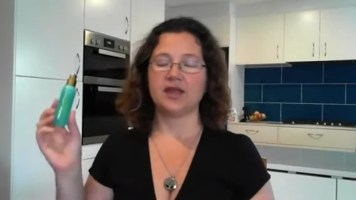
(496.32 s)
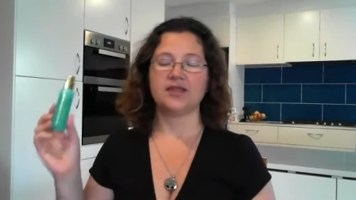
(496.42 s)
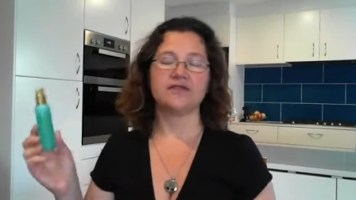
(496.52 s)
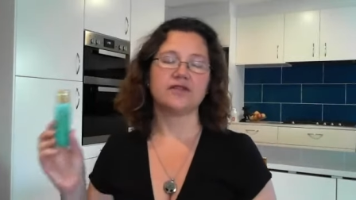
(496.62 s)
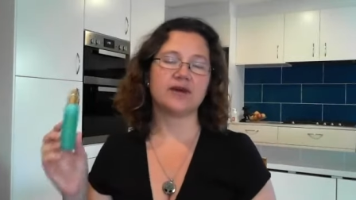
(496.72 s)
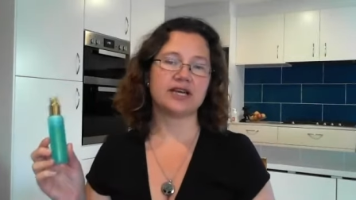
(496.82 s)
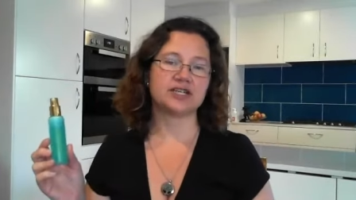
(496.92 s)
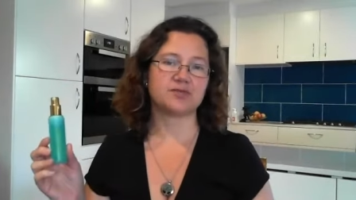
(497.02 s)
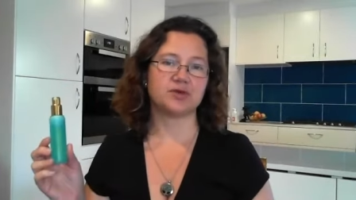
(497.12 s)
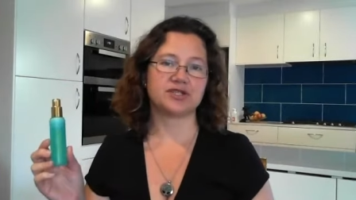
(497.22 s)
The
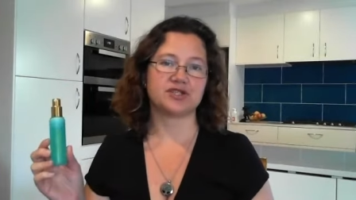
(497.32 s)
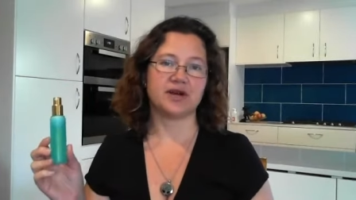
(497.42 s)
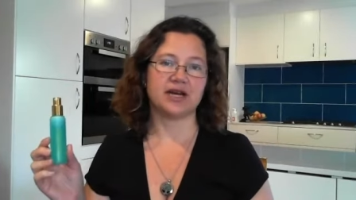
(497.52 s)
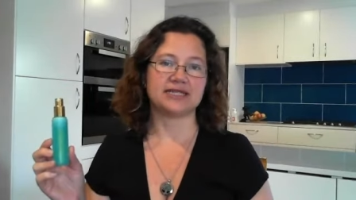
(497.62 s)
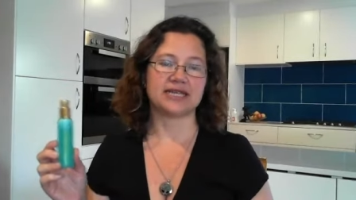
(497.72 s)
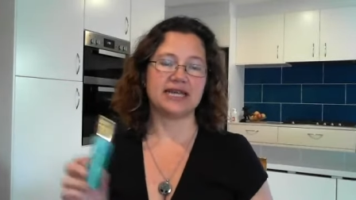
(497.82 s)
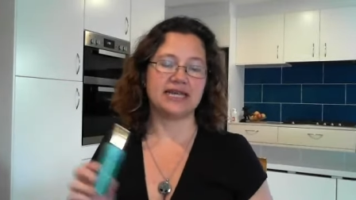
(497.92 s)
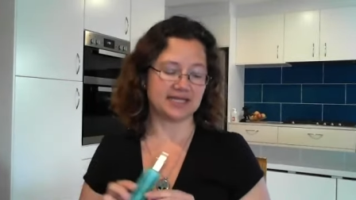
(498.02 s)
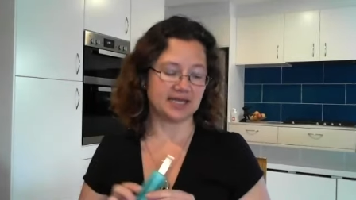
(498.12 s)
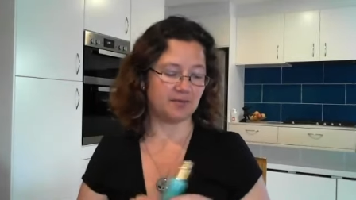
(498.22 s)
Virage moisturizer
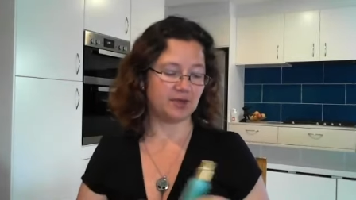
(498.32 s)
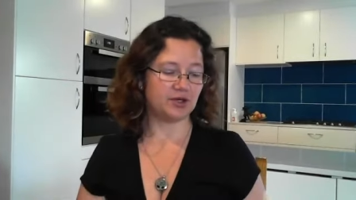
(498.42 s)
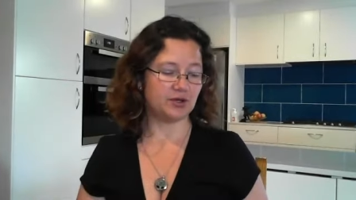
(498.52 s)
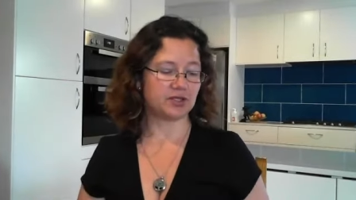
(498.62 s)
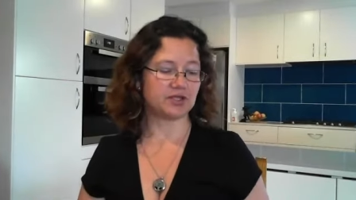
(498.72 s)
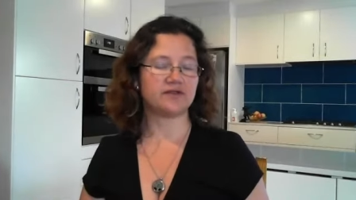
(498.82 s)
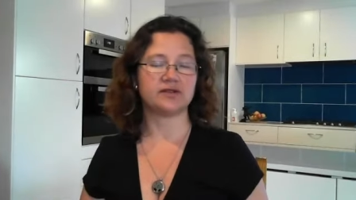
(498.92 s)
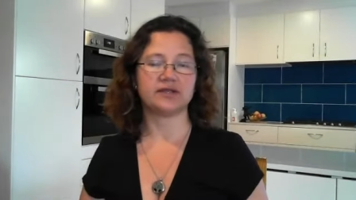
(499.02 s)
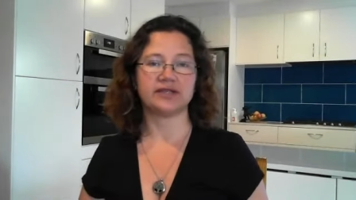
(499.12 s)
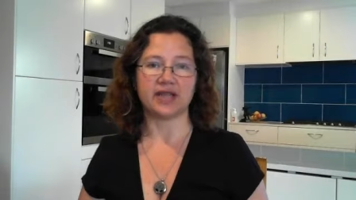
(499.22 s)
is a
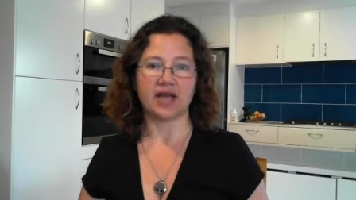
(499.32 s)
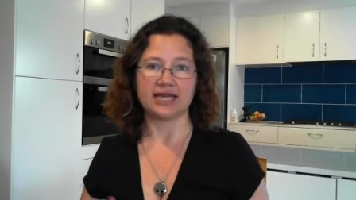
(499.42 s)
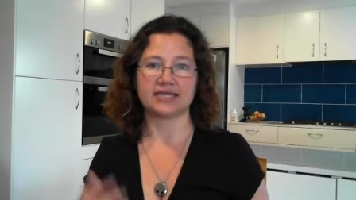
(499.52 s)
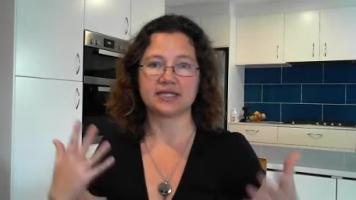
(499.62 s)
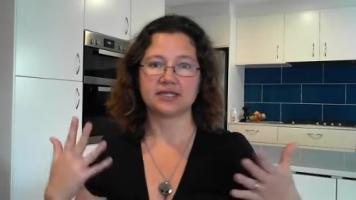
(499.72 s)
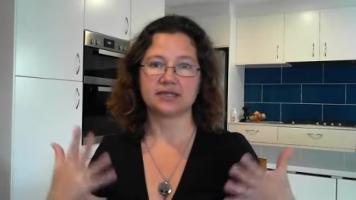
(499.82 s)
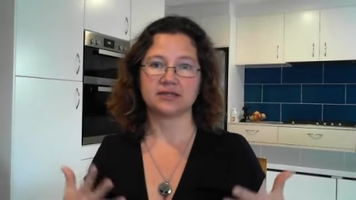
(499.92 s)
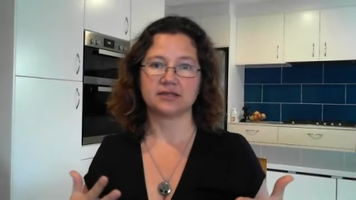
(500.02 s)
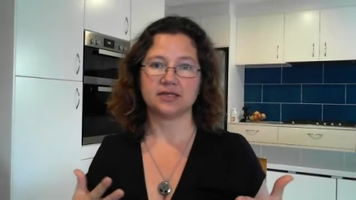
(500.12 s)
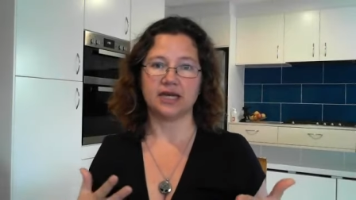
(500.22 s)
beautiful light
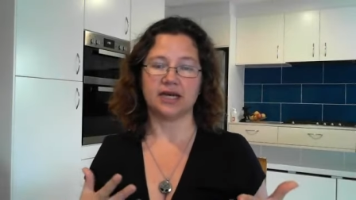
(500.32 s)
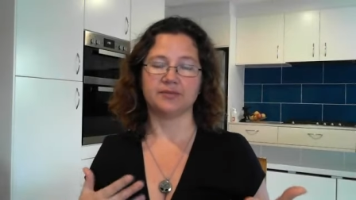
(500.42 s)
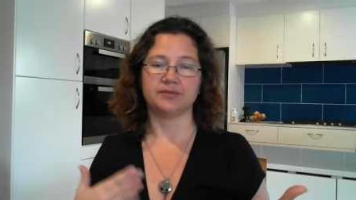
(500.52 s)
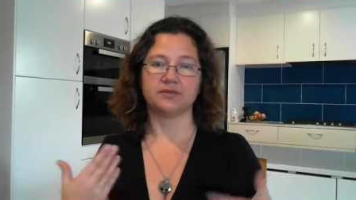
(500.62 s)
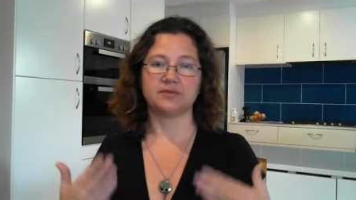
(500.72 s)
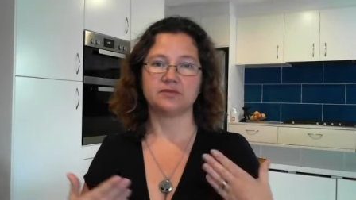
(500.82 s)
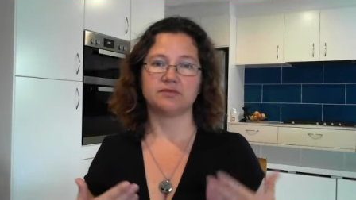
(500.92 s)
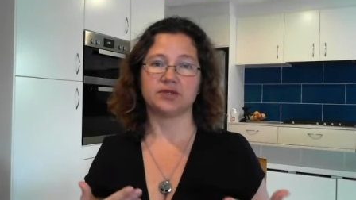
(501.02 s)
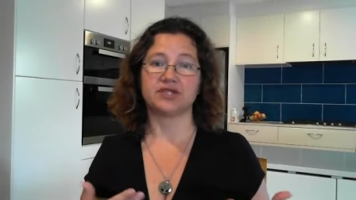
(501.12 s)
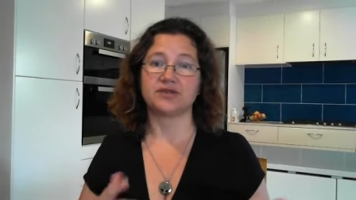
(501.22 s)

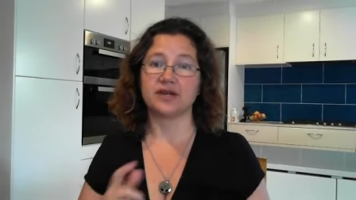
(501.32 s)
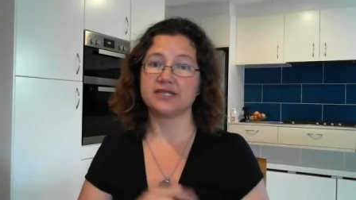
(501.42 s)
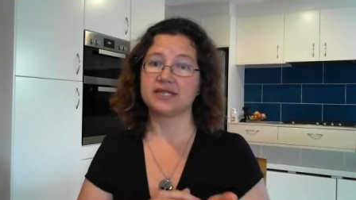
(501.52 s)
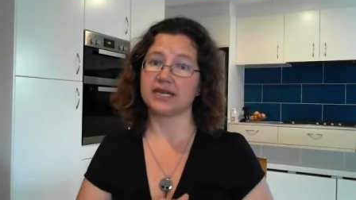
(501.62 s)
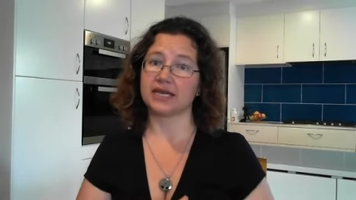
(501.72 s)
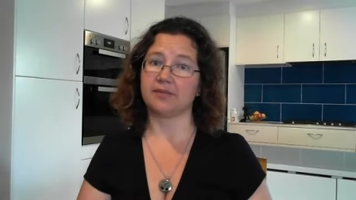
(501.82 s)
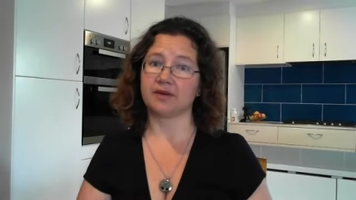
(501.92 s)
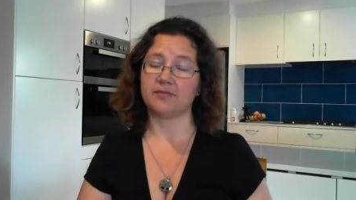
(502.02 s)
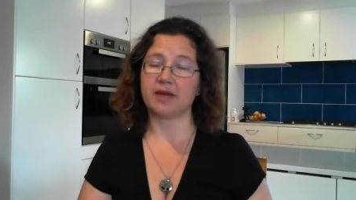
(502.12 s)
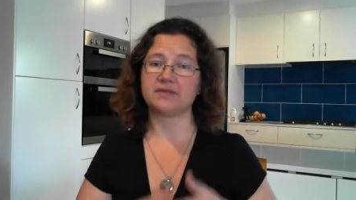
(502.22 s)
moisturizer, a
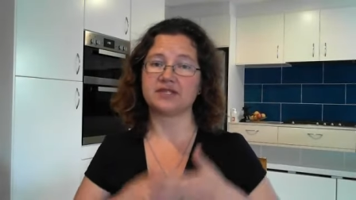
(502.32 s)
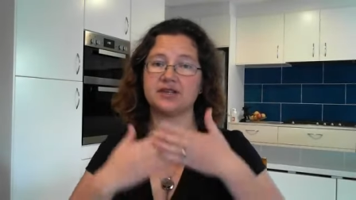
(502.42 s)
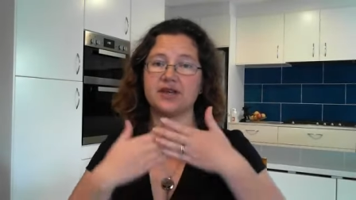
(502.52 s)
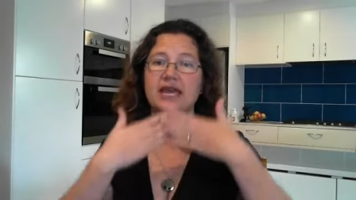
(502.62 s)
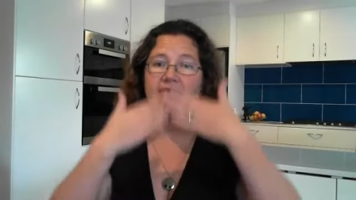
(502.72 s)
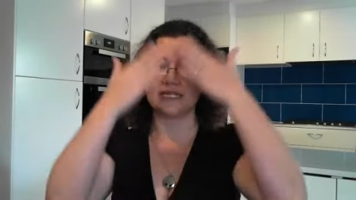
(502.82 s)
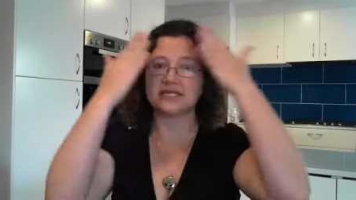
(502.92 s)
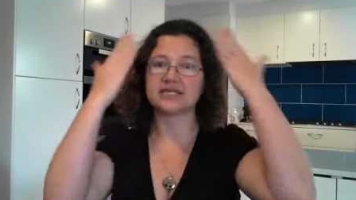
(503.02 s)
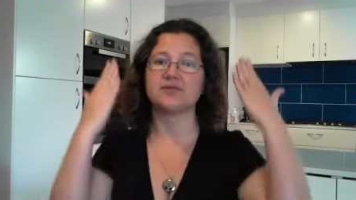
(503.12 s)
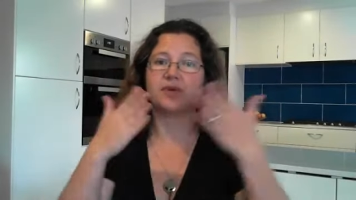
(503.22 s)
couple of pumps in your hand
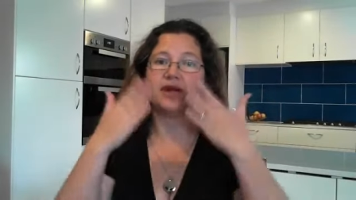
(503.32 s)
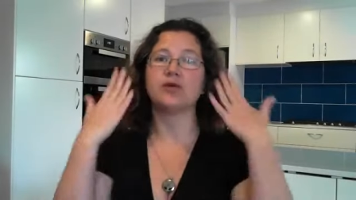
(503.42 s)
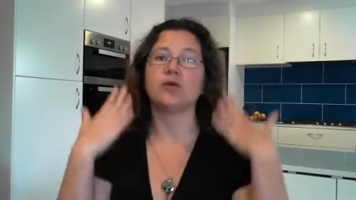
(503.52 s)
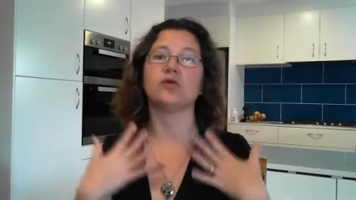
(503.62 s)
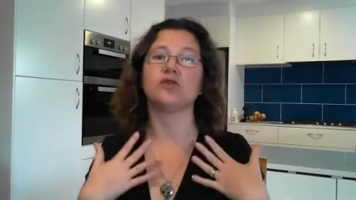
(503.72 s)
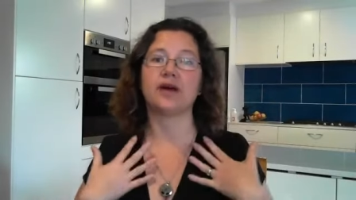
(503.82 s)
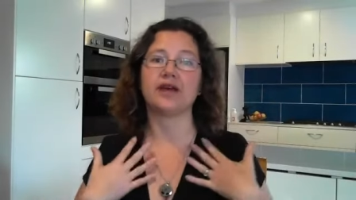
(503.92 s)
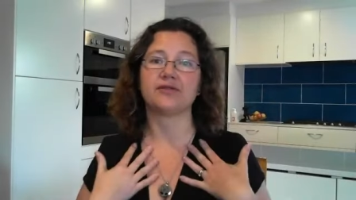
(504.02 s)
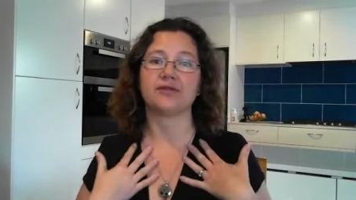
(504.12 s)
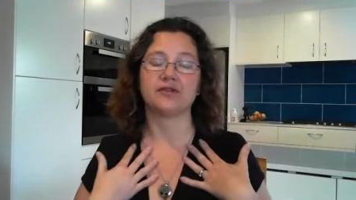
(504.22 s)
and spread all the way
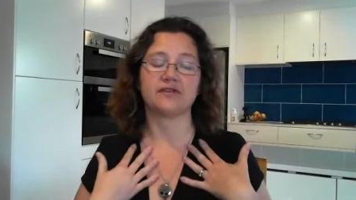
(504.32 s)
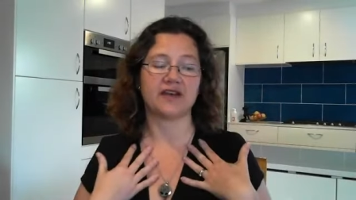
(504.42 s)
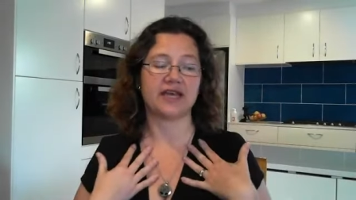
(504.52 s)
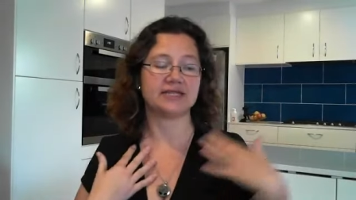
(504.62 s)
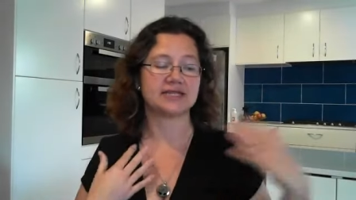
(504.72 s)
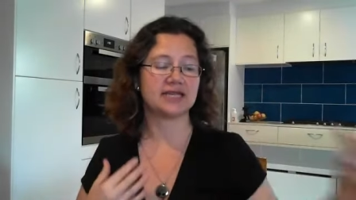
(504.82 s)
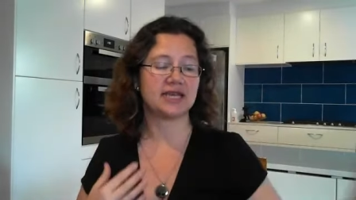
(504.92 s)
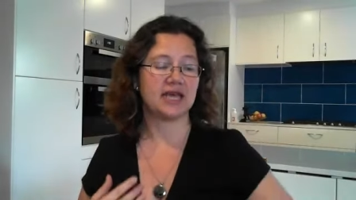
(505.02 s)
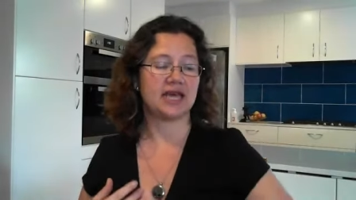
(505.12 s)
through your face.